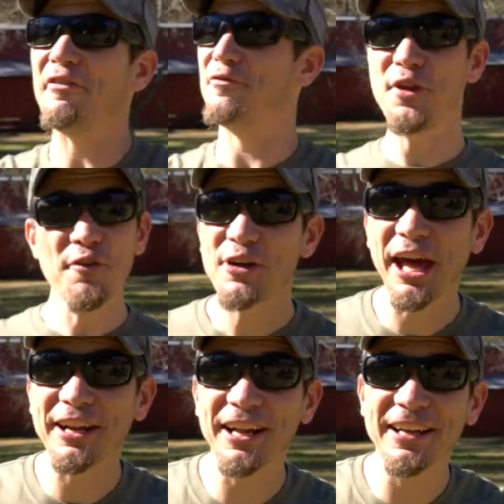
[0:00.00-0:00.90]
If you've
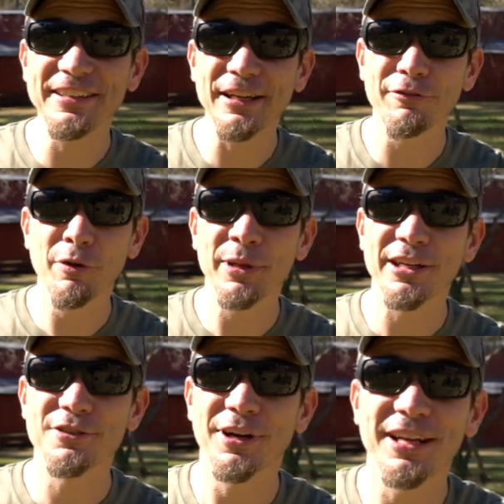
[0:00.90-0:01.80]
got an idea for me
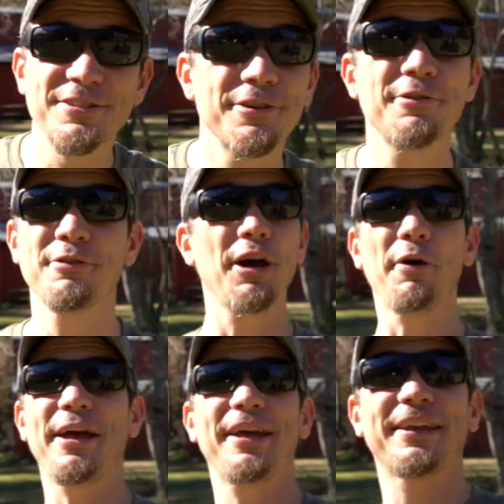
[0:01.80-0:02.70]
to try too, go
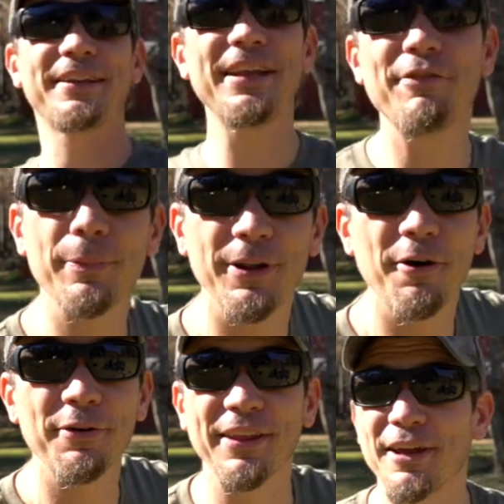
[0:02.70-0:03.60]
ahead and leave it
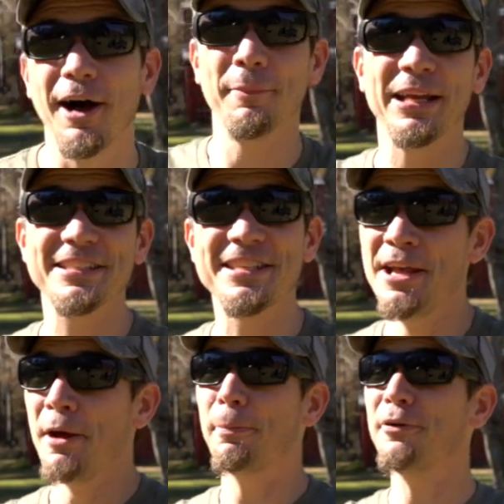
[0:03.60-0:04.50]
below in the comments.
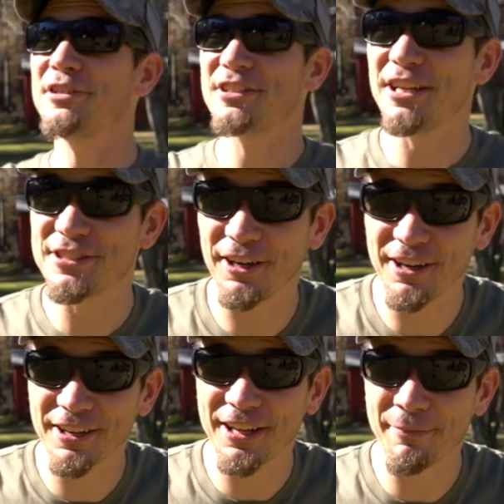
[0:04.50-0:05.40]
Appreciate
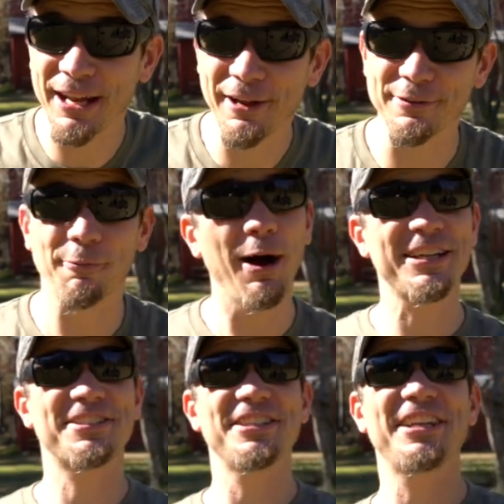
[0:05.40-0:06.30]
y'all coming out to
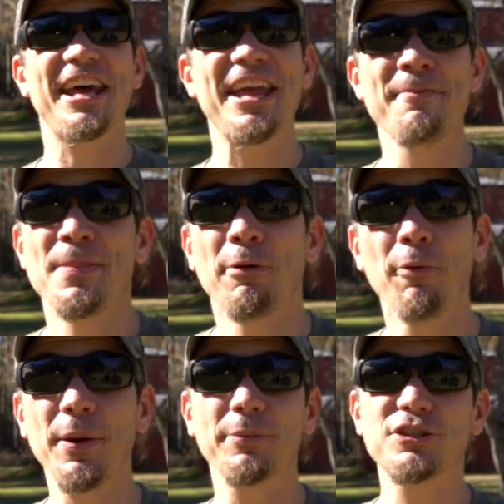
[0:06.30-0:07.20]
watch today.
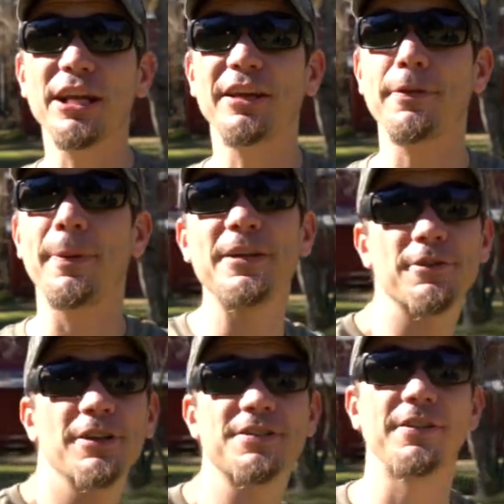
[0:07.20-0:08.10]
Remember, check out the
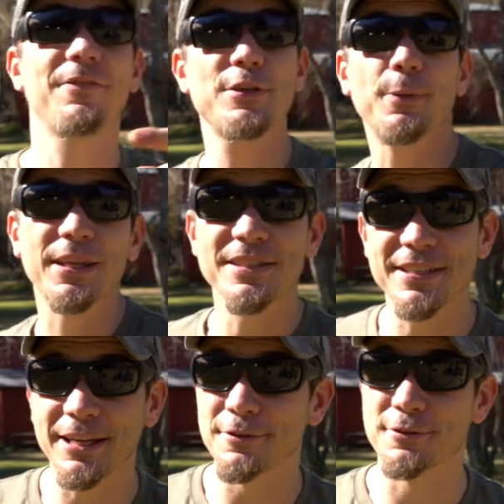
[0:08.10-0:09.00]
Patrons and the Facebook
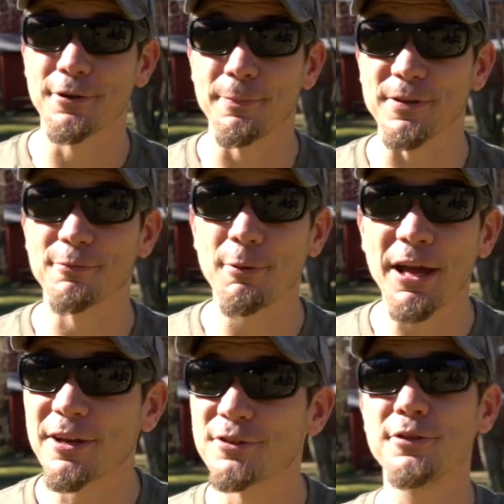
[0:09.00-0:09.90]
Insiders group as
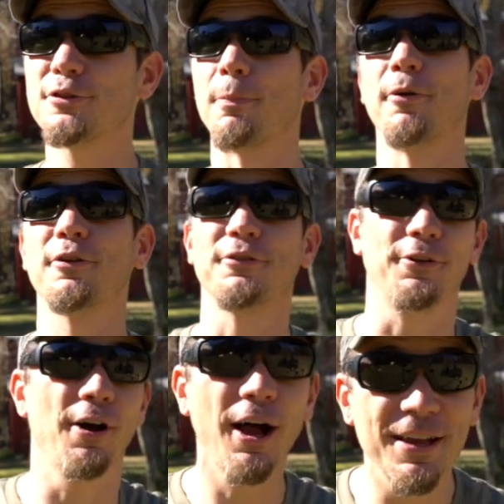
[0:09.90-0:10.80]
well, because you supporters
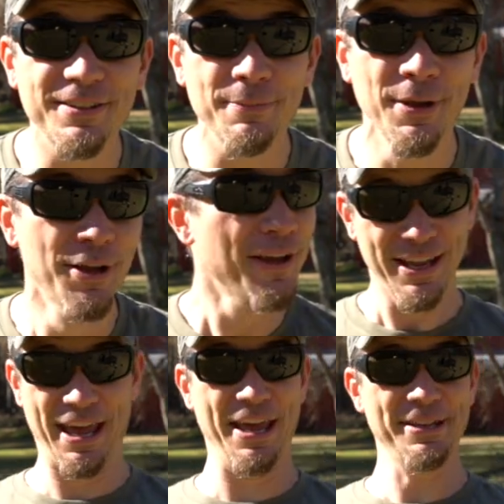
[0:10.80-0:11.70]
are awesome.
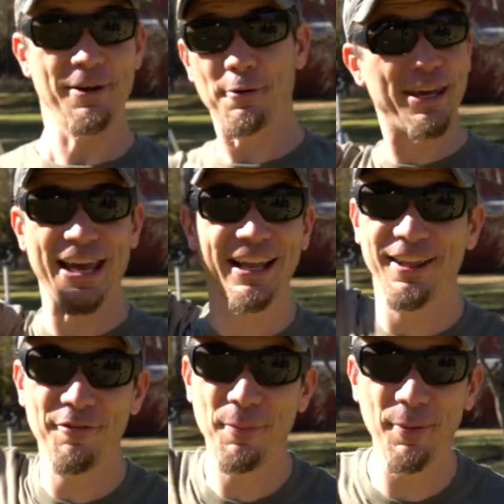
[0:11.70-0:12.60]
And okay, I love you.